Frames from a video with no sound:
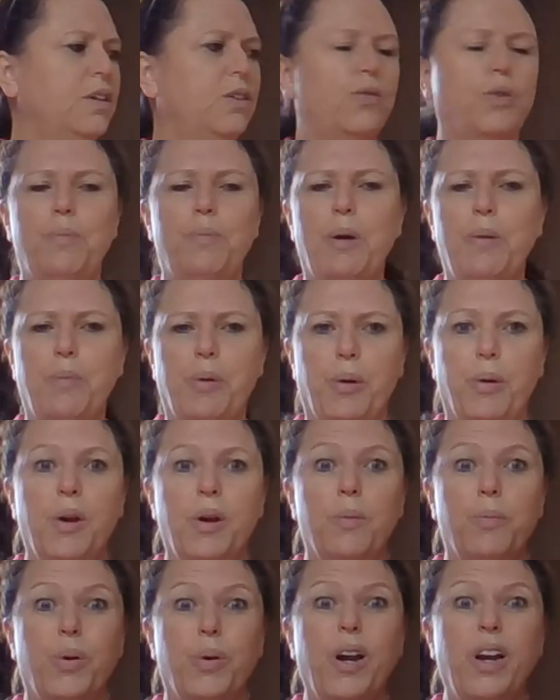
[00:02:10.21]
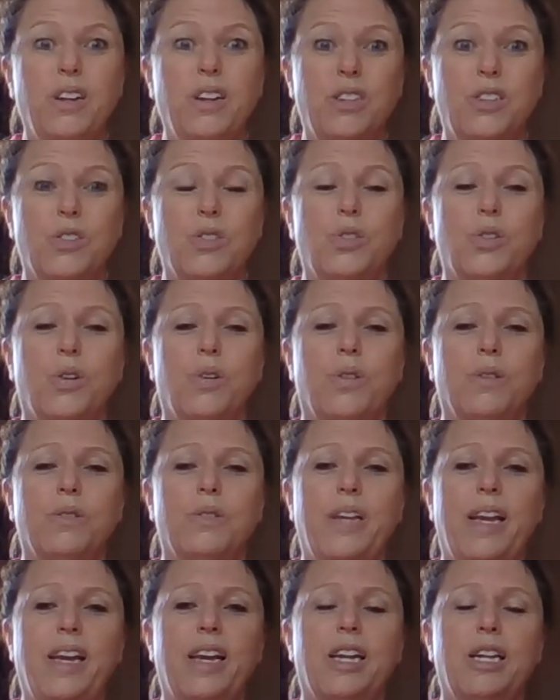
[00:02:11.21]
Remember, predators are
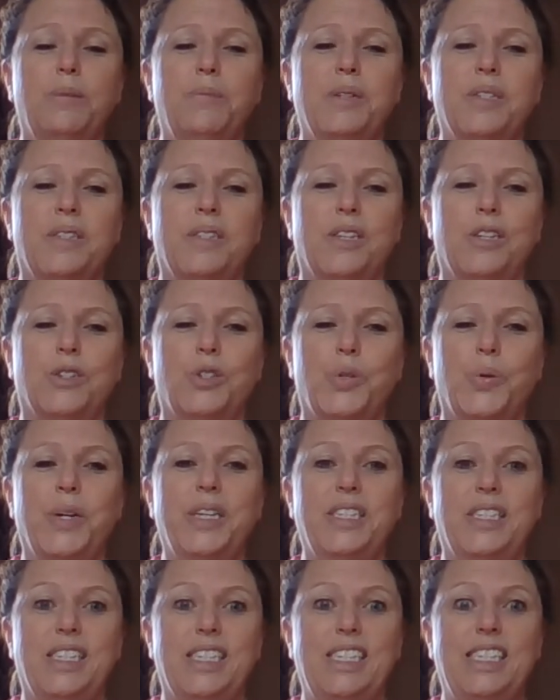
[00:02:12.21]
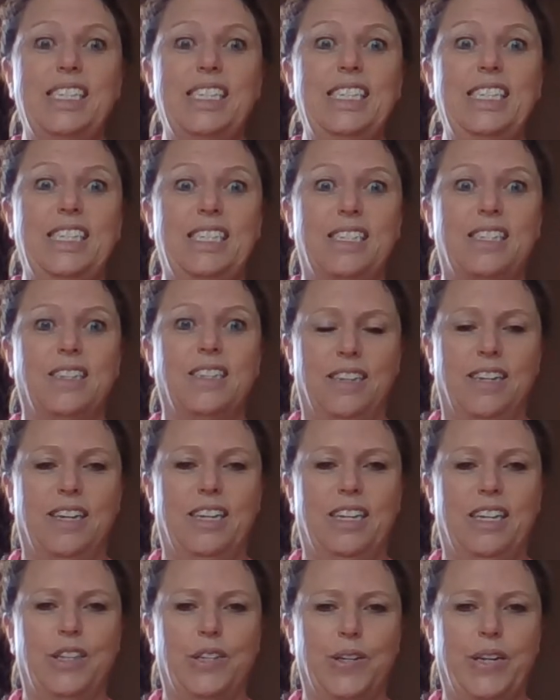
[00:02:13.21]
those animals that are trying to eat
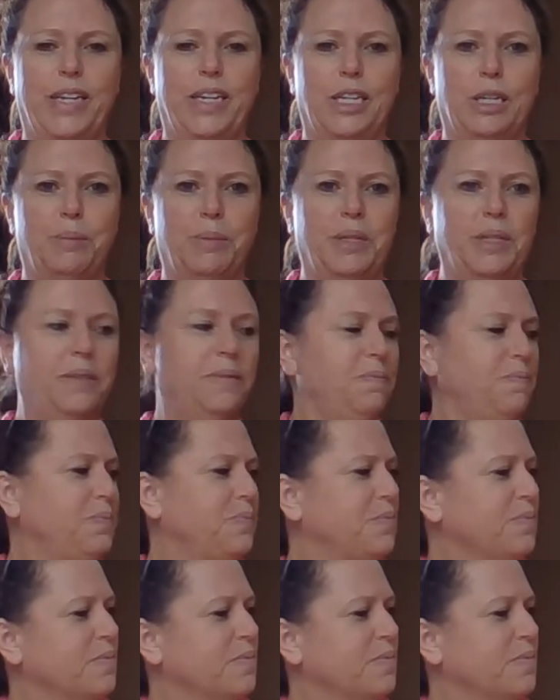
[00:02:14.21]
another animal.